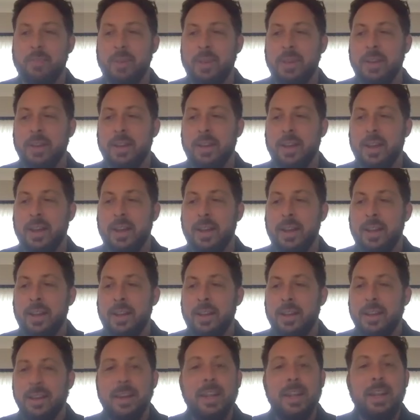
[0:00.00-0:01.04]
been uh,
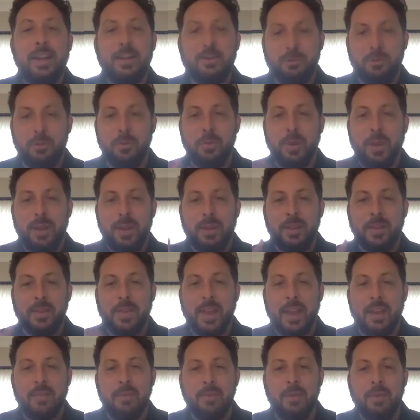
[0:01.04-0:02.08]
neat for me that
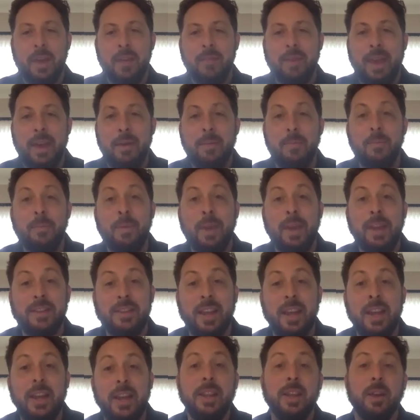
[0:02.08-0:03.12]
they have, have
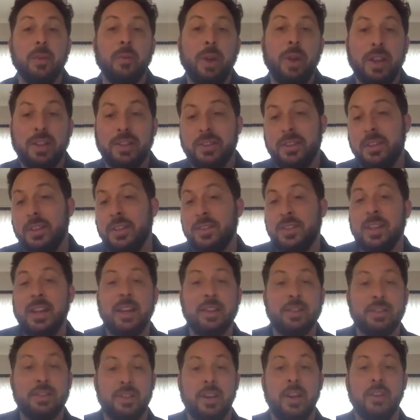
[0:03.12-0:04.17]
maintained their resonance. And
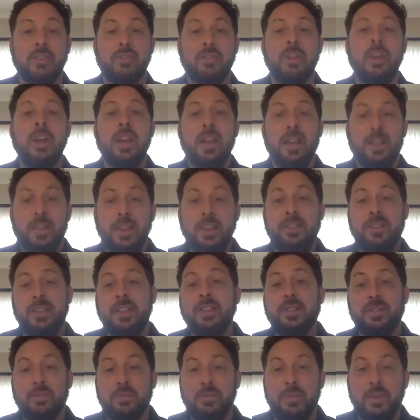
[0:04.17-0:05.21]
as such, this
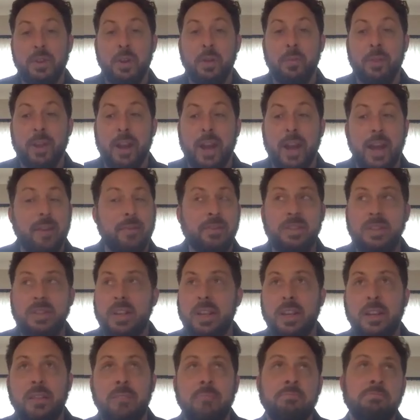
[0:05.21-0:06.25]
is a film that I have
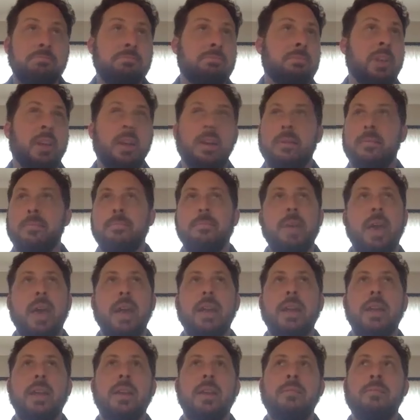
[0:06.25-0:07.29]
seen
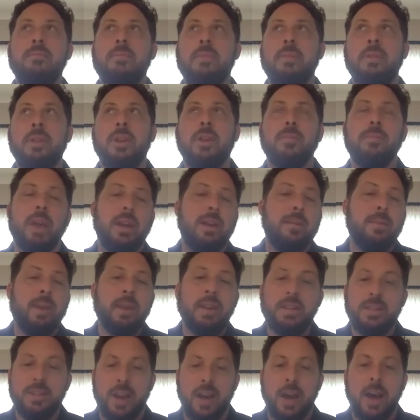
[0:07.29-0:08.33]
many, you know, many,
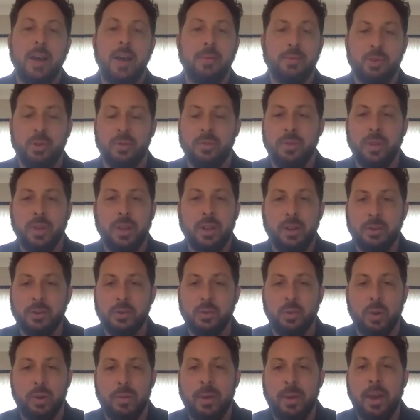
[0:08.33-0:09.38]
many times over the years.
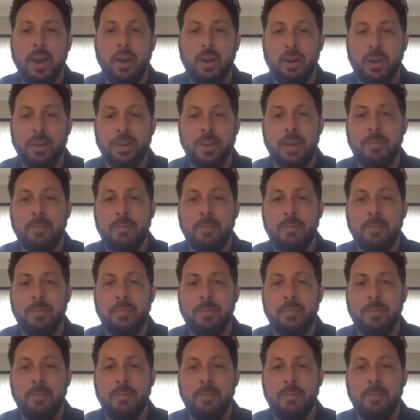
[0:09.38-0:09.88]
One of my all-time